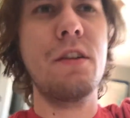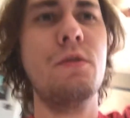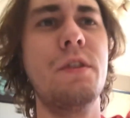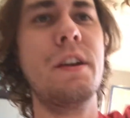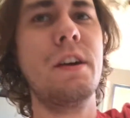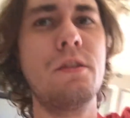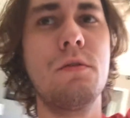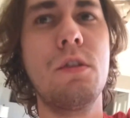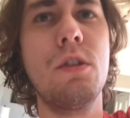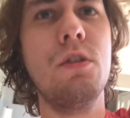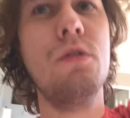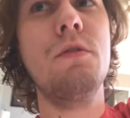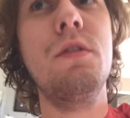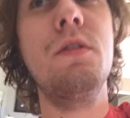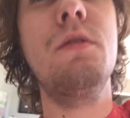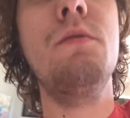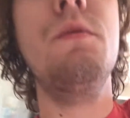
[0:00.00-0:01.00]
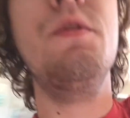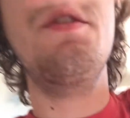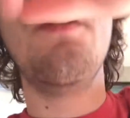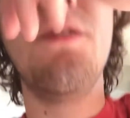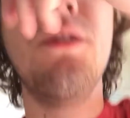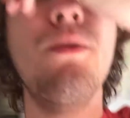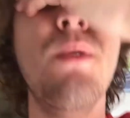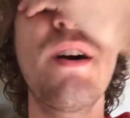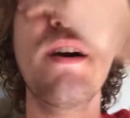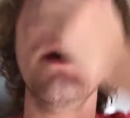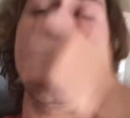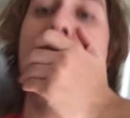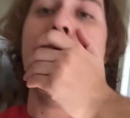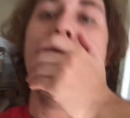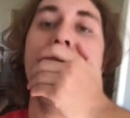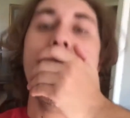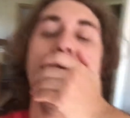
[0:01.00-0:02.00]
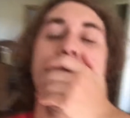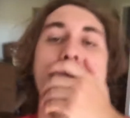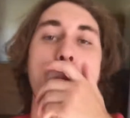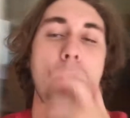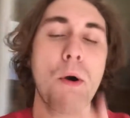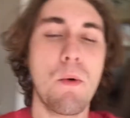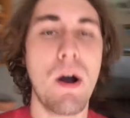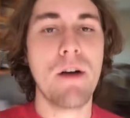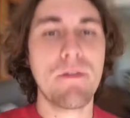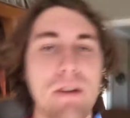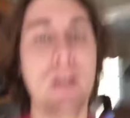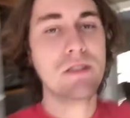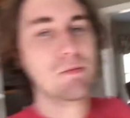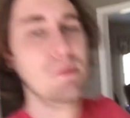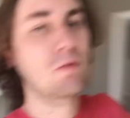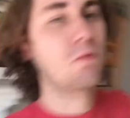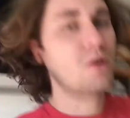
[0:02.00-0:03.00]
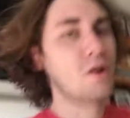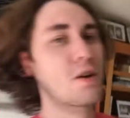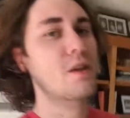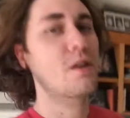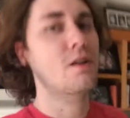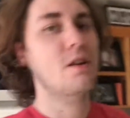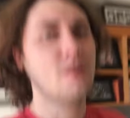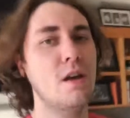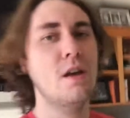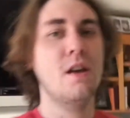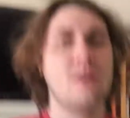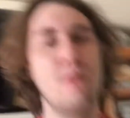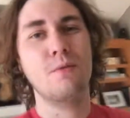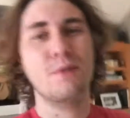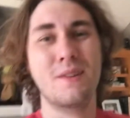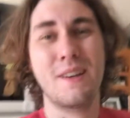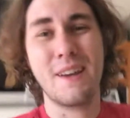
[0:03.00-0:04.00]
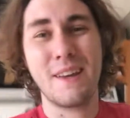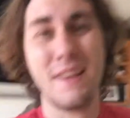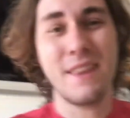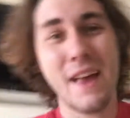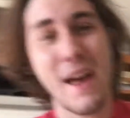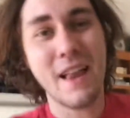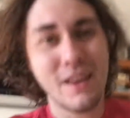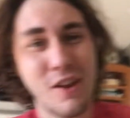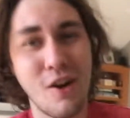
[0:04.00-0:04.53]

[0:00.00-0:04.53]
going down the road with the way my Wi-Fi has been working was taking that